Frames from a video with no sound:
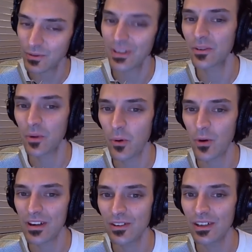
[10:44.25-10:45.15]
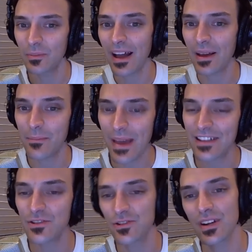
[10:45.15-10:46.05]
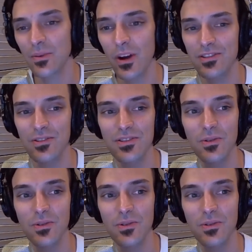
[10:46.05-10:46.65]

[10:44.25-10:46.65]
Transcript: really reported on by mainstream Western